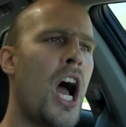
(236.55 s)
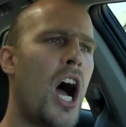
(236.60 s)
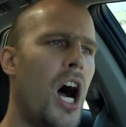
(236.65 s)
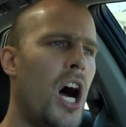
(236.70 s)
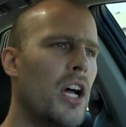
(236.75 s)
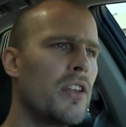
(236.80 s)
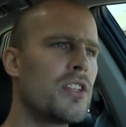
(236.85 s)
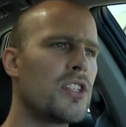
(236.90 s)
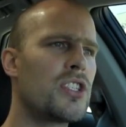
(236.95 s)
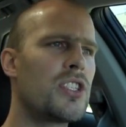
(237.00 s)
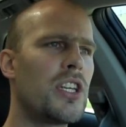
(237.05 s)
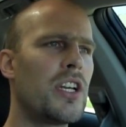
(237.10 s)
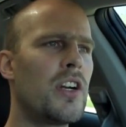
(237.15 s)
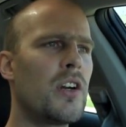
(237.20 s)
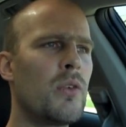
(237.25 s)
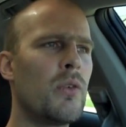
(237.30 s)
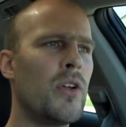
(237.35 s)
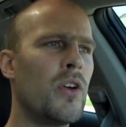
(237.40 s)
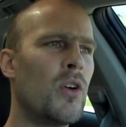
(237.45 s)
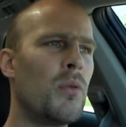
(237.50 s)
on the
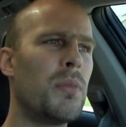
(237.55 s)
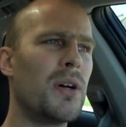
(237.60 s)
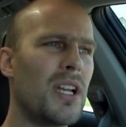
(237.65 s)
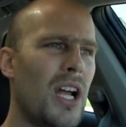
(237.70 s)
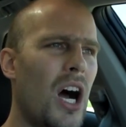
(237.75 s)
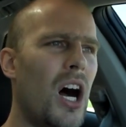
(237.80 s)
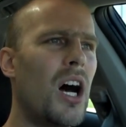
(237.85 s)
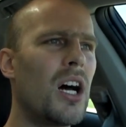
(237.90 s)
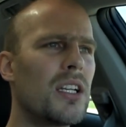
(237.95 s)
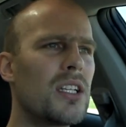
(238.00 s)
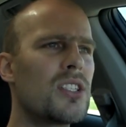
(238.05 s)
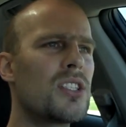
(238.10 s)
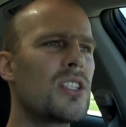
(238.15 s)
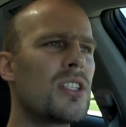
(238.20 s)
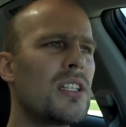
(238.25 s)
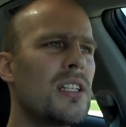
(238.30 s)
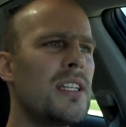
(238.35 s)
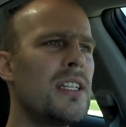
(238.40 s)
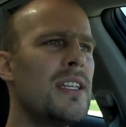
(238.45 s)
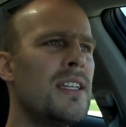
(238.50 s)
steering wheel, but
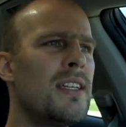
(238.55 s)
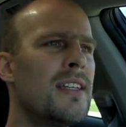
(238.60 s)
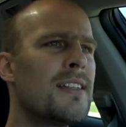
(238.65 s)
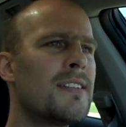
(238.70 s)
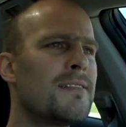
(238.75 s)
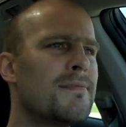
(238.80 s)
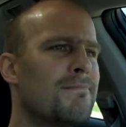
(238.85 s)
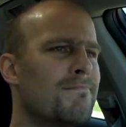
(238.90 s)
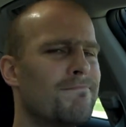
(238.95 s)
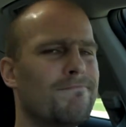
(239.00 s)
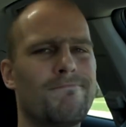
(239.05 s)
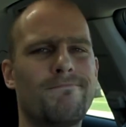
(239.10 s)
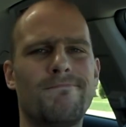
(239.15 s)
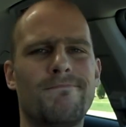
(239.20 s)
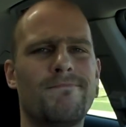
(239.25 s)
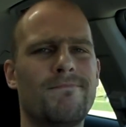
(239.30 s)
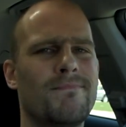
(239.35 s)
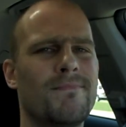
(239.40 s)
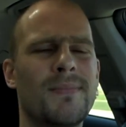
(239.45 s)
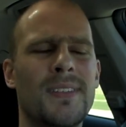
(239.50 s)
honestly,
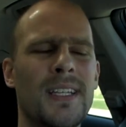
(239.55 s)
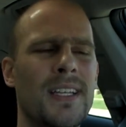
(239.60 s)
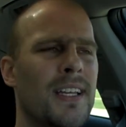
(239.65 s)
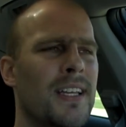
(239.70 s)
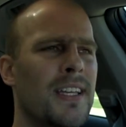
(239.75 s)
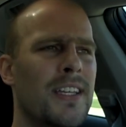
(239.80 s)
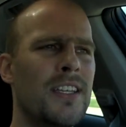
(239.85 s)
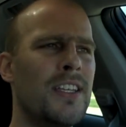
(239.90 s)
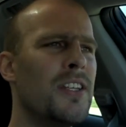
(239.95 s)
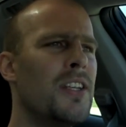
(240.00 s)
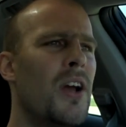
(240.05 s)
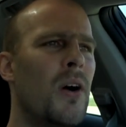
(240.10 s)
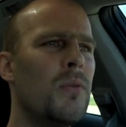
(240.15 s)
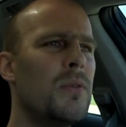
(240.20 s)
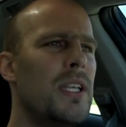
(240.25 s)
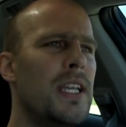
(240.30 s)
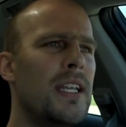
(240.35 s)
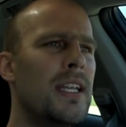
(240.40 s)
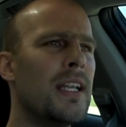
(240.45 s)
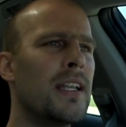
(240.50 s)
you
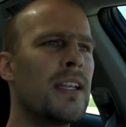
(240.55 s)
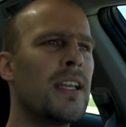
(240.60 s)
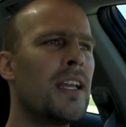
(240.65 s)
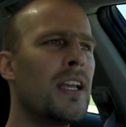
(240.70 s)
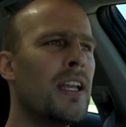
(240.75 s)
don't need it.